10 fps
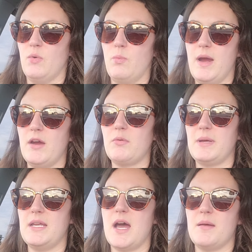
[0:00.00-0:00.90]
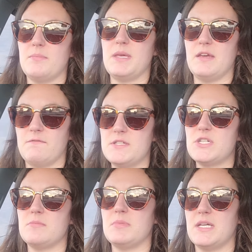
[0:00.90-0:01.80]
Where are we not being
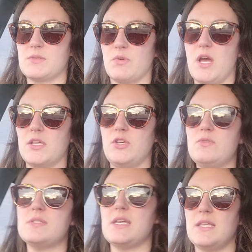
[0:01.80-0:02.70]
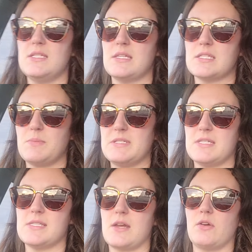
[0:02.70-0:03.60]
efficient because we're not using these
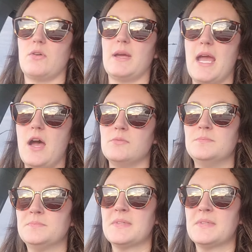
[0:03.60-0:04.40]
expenses that are going out?